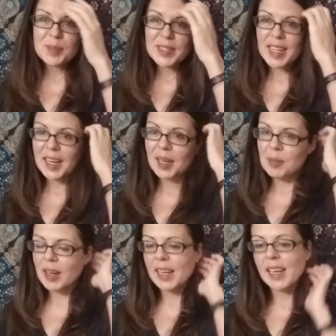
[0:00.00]
upset
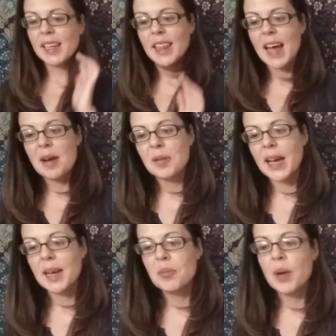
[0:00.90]
anybody that
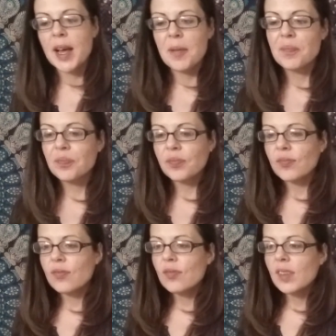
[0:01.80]
way, but
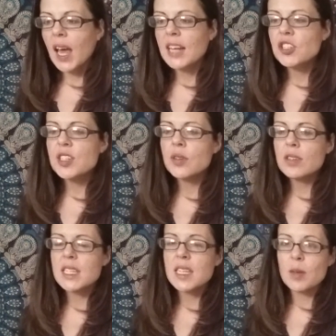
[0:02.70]
I just
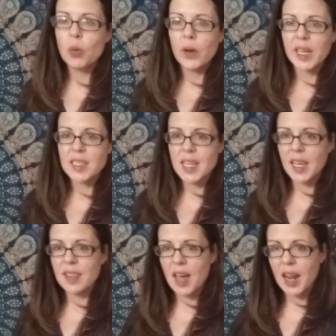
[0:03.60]
don't see the point in
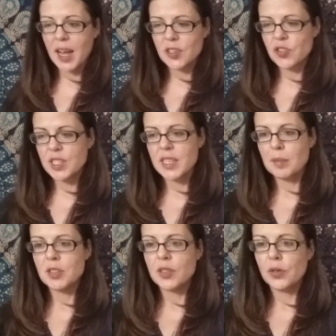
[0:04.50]
taking that extra
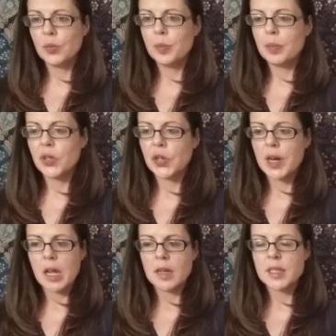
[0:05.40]
step to
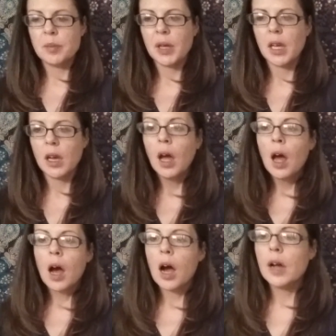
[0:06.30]
purity, to being
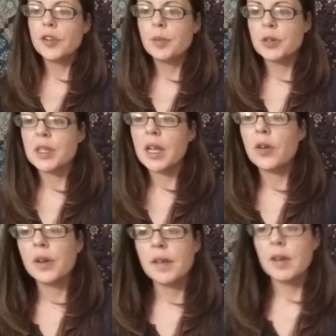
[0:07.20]
100%
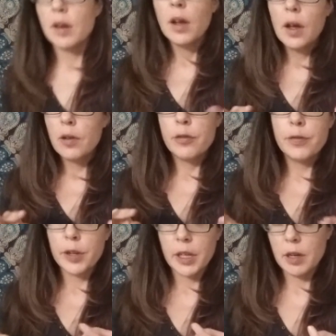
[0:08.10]
or even
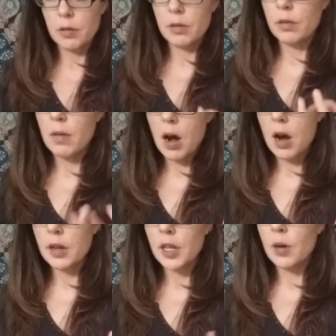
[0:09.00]
fully
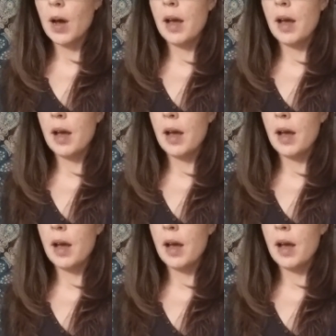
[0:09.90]
raw. You know,